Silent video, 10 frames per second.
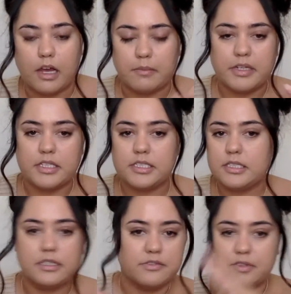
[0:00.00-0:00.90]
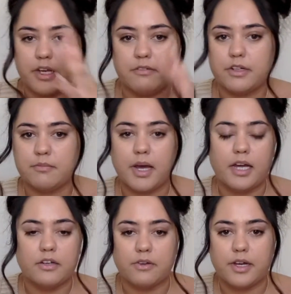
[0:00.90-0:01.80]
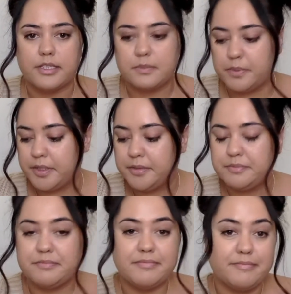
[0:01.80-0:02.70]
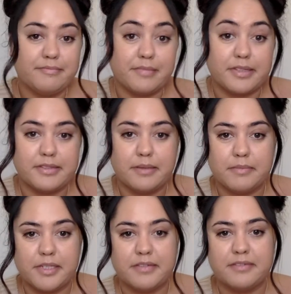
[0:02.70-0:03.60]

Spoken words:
I mean, it didn't get rid of my under eyes, but it's something.